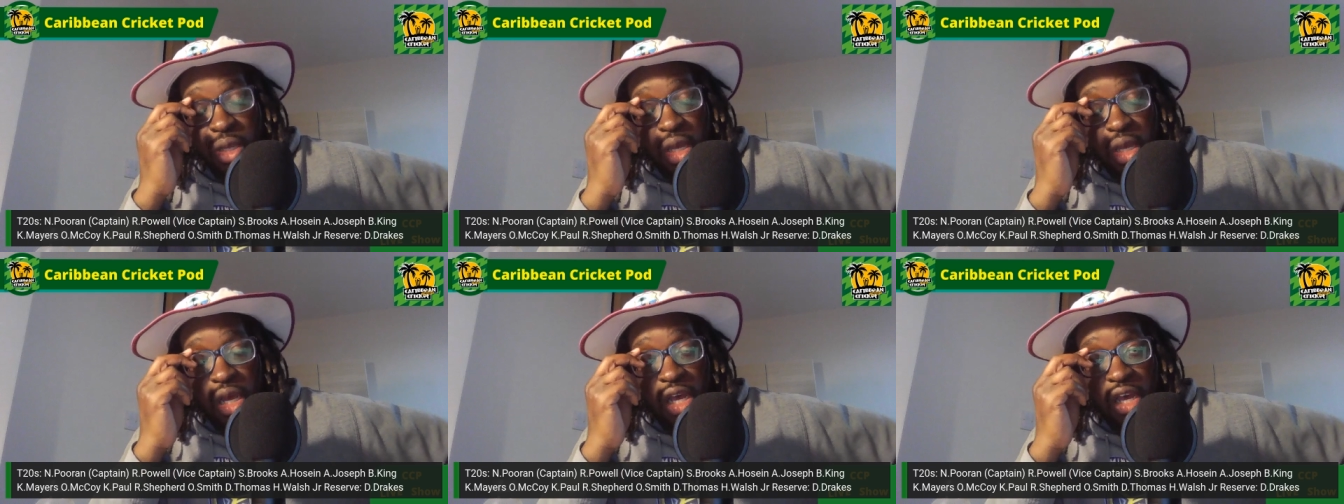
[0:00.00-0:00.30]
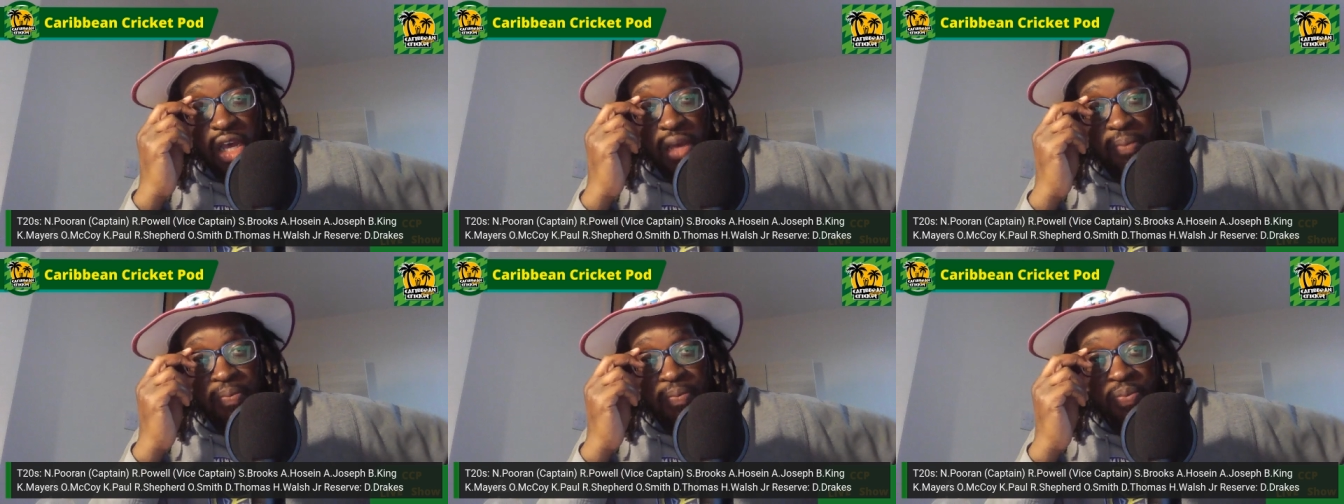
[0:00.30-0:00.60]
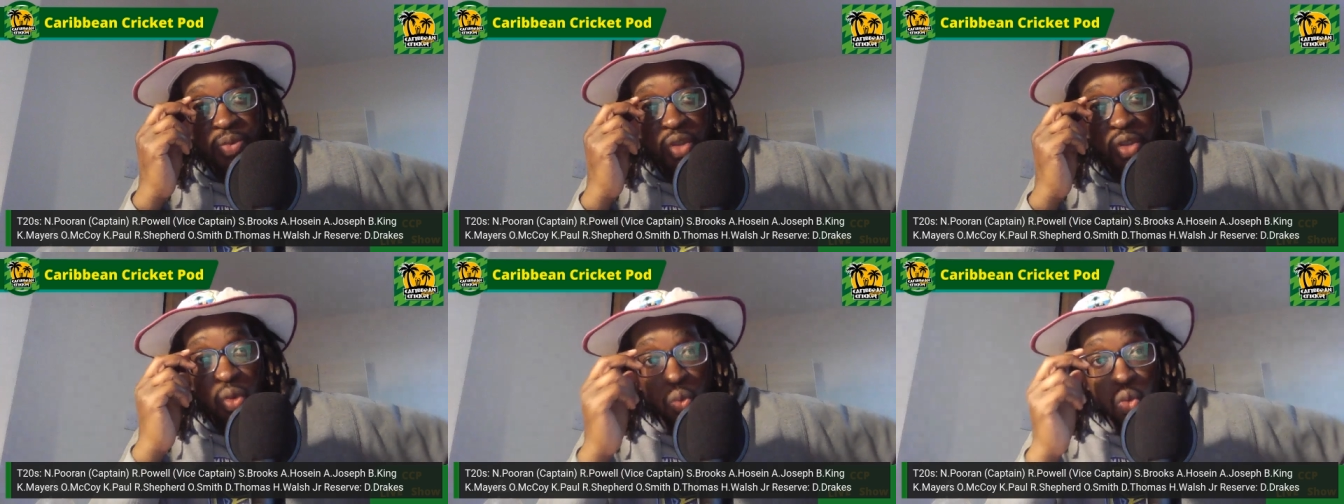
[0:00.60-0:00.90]
um,
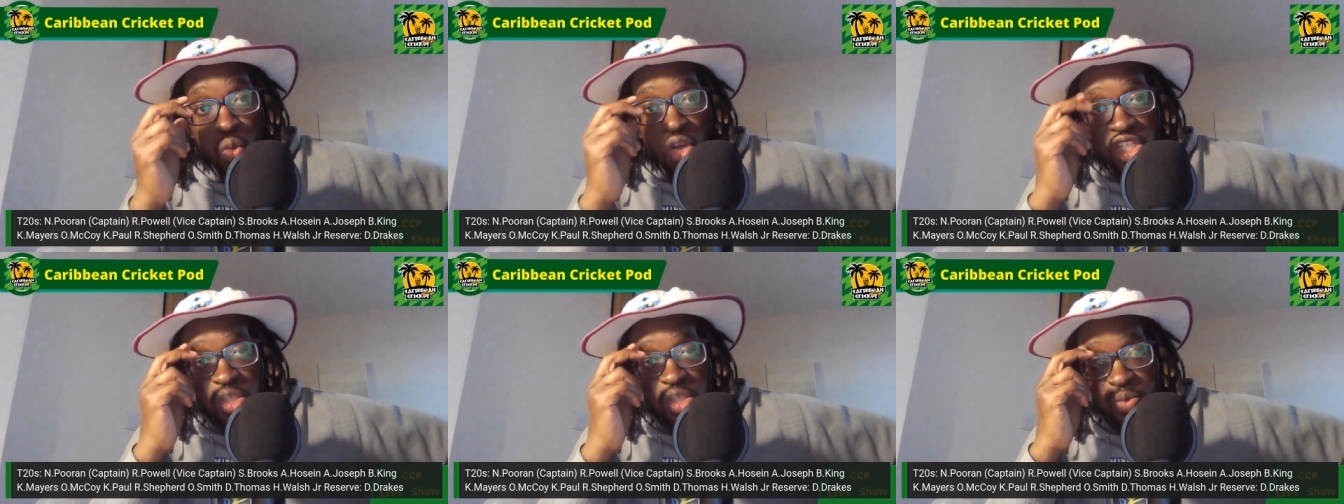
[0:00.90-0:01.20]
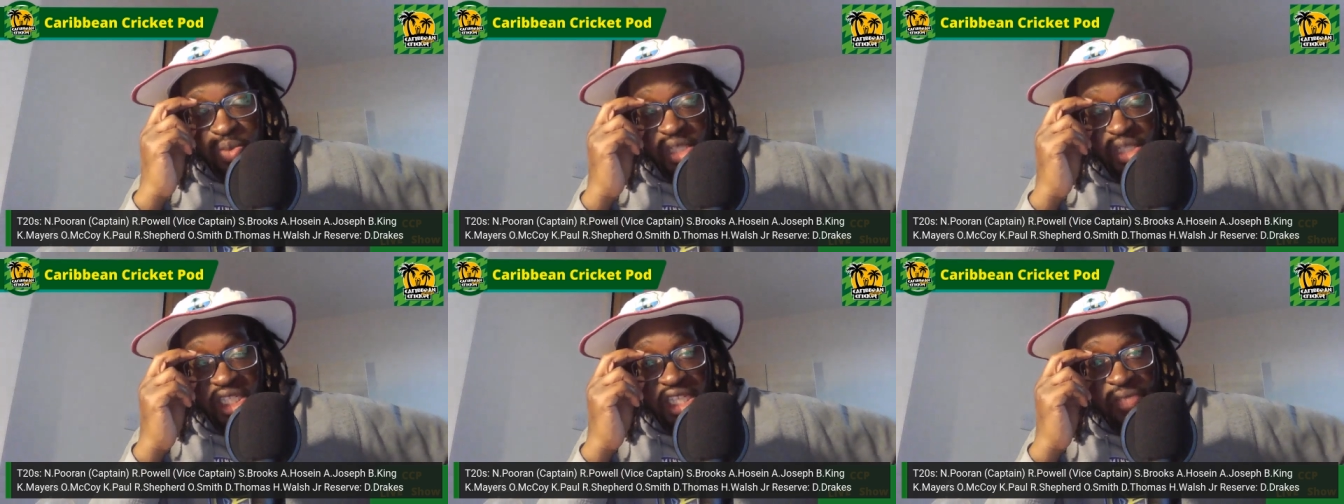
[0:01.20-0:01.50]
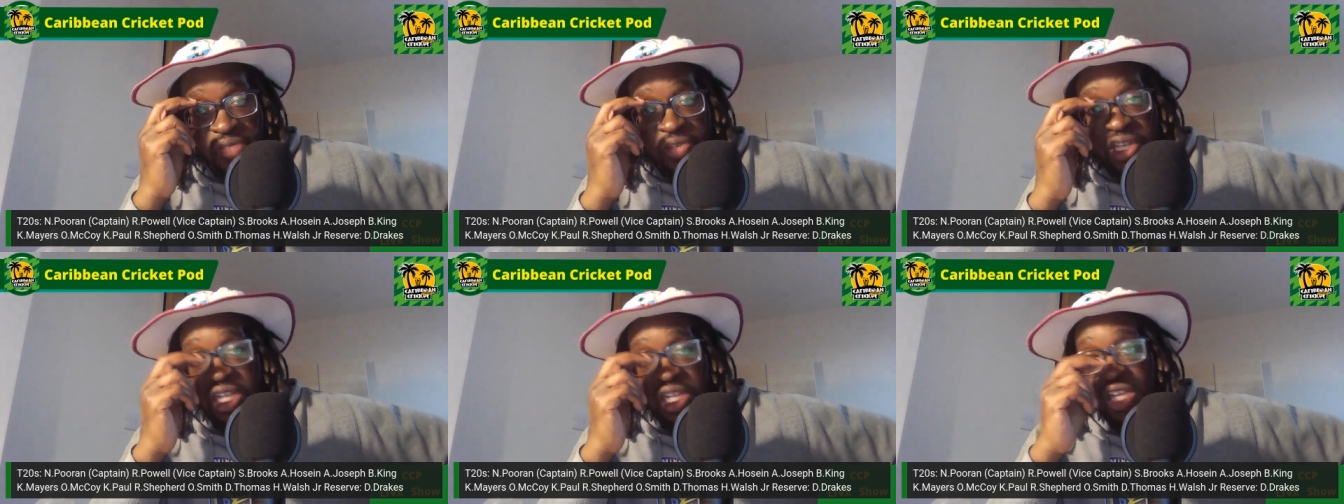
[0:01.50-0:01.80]
what
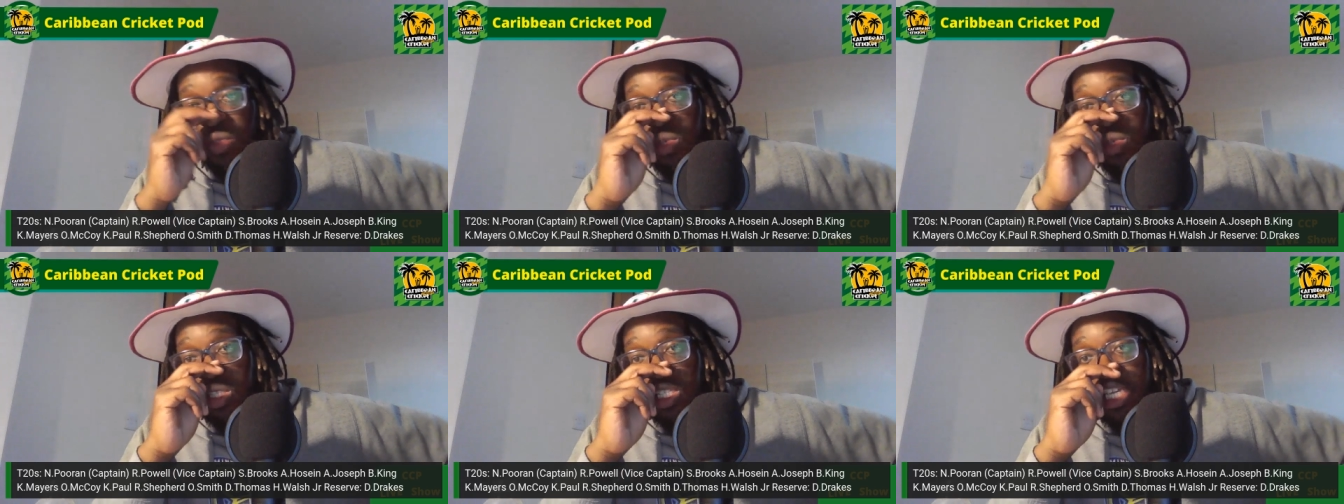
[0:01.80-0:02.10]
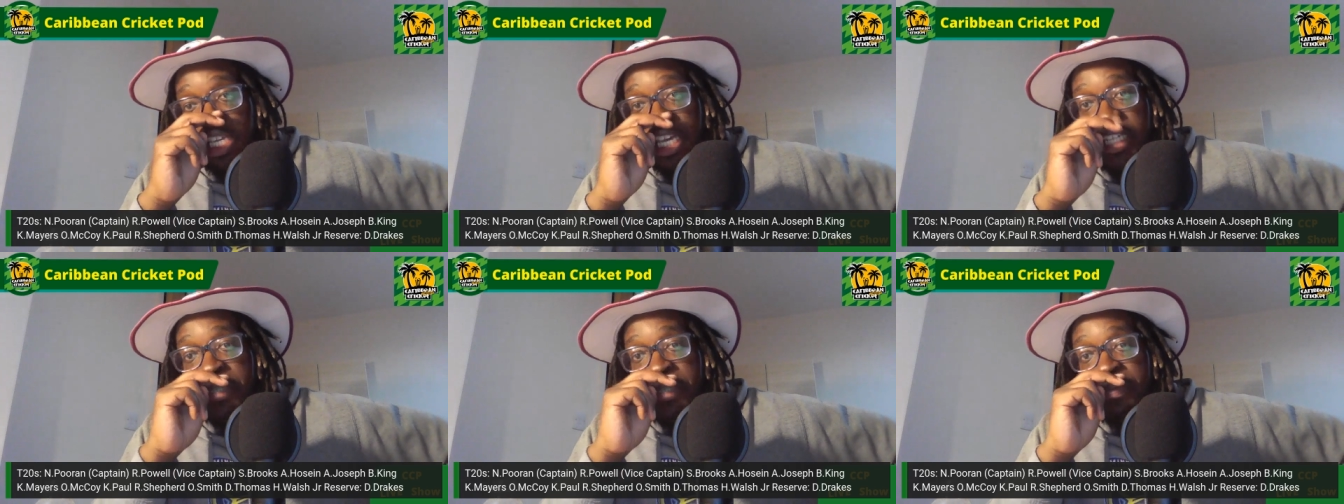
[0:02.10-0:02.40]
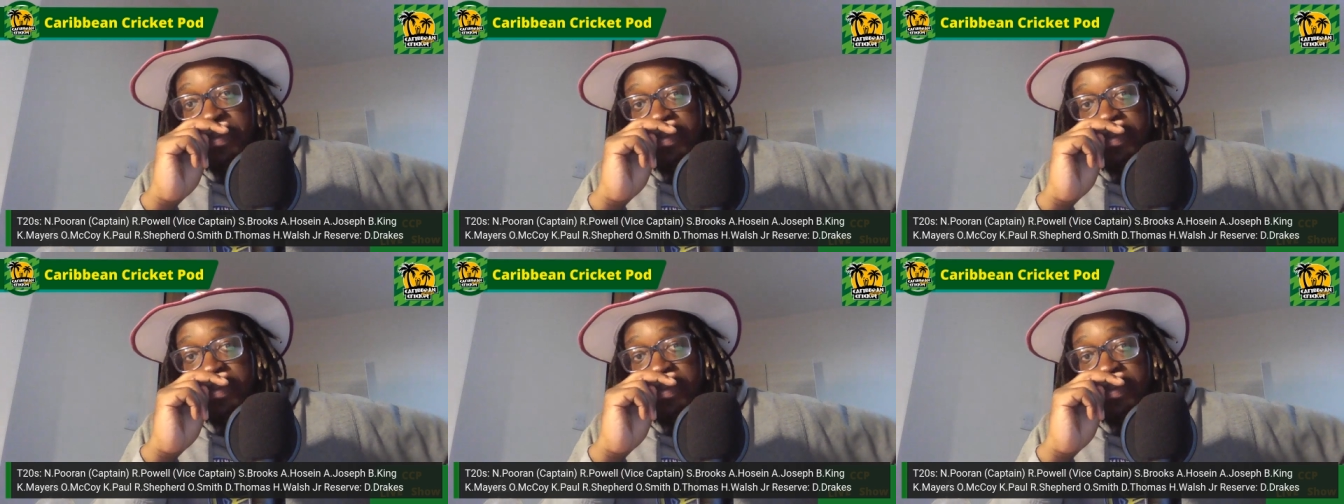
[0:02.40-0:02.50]
specifically was said.